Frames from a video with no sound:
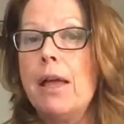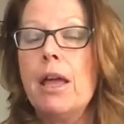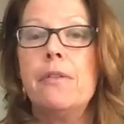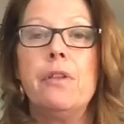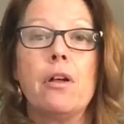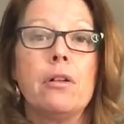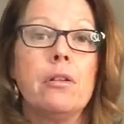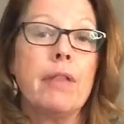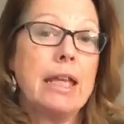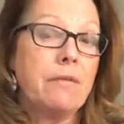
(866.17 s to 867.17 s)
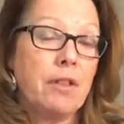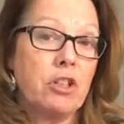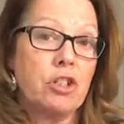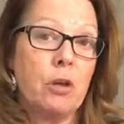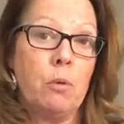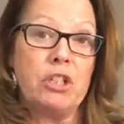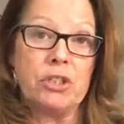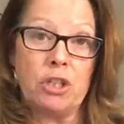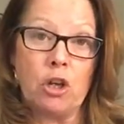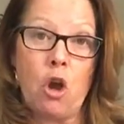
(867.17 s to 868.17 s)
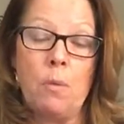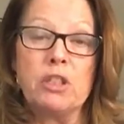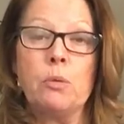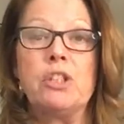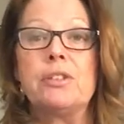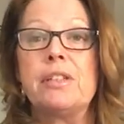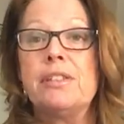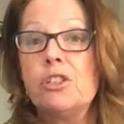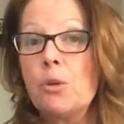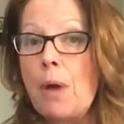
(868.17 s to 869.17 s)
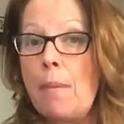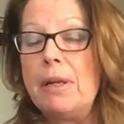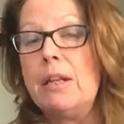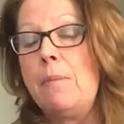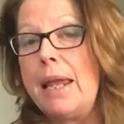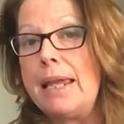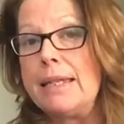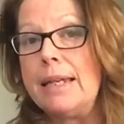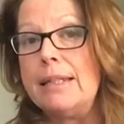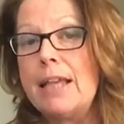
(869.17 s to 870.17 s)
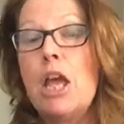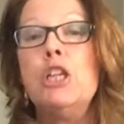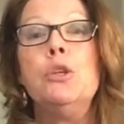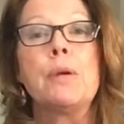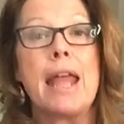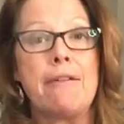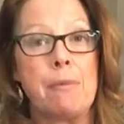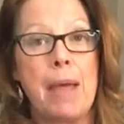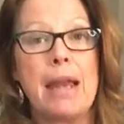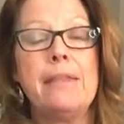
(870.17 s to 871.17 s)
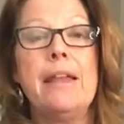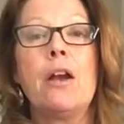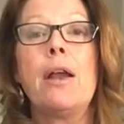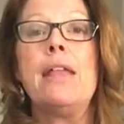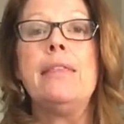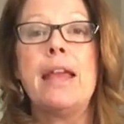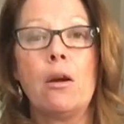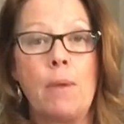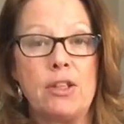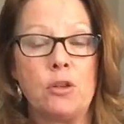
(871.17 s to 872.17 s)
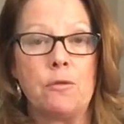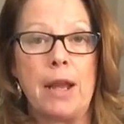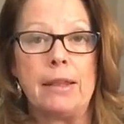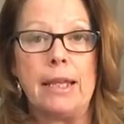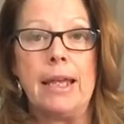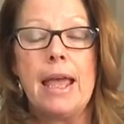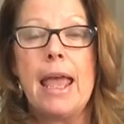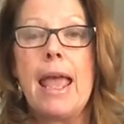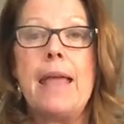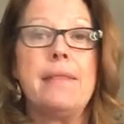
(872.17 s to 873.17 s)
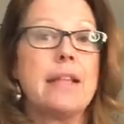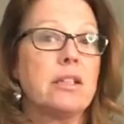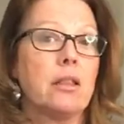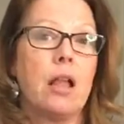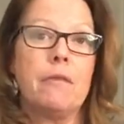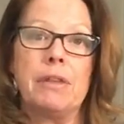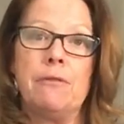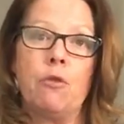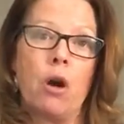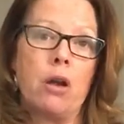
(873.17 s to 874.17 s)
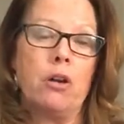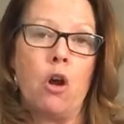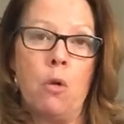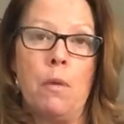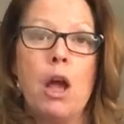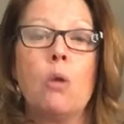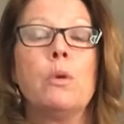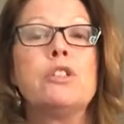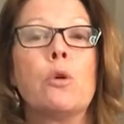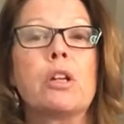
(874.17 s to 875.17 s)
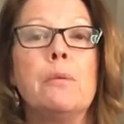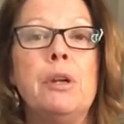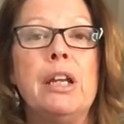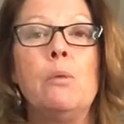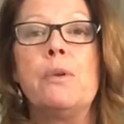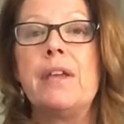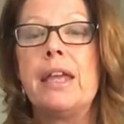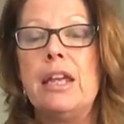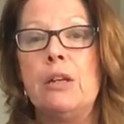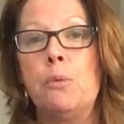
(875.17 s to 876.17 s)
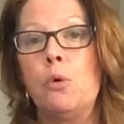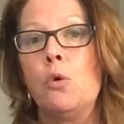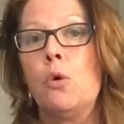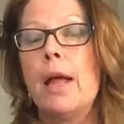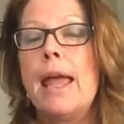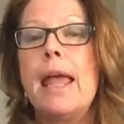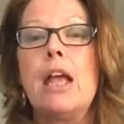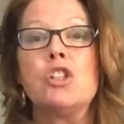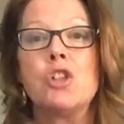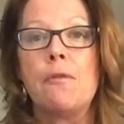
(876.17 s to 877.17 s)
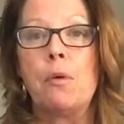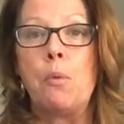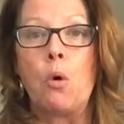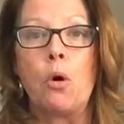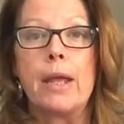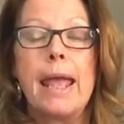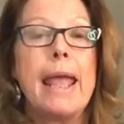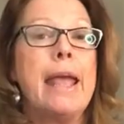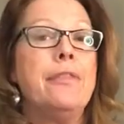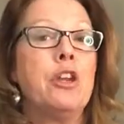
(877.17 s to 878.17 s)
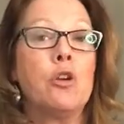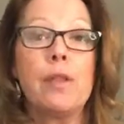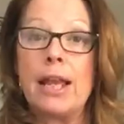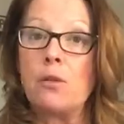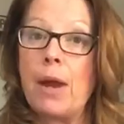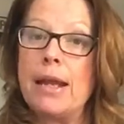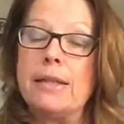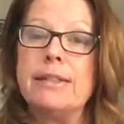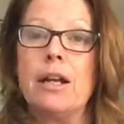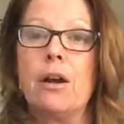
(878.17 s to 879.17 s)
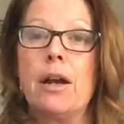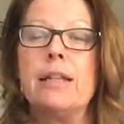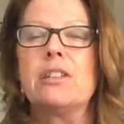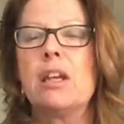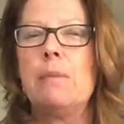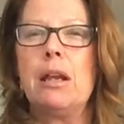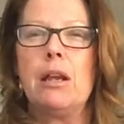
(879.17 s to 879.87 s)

the Lake Village, which is in Nokomis, which is a sister property to Bay Indies. You can have a pet in there, and they are renter friendly. And that's a lovely 400 home resort community with a heated pool and shuffleboard. And their land rent is going to be